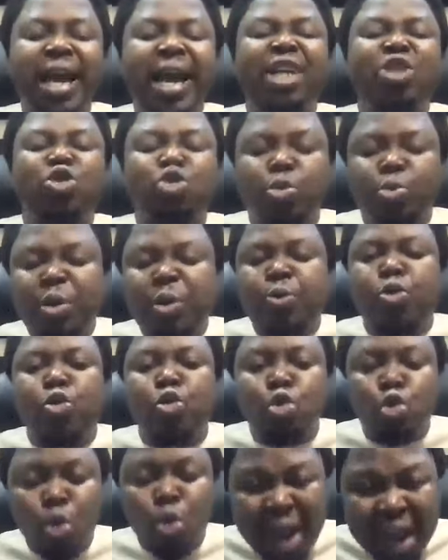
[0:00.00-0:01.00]
ends with
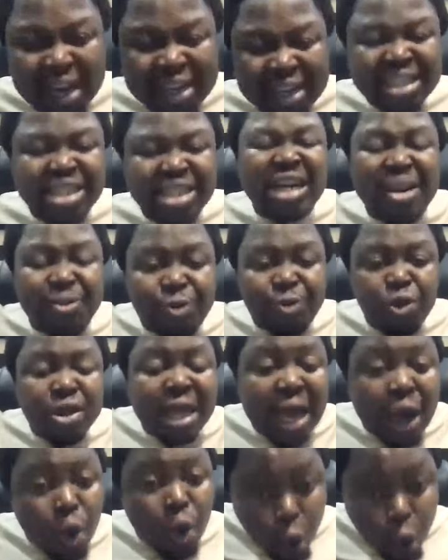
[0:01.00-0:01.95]
people who can drive on their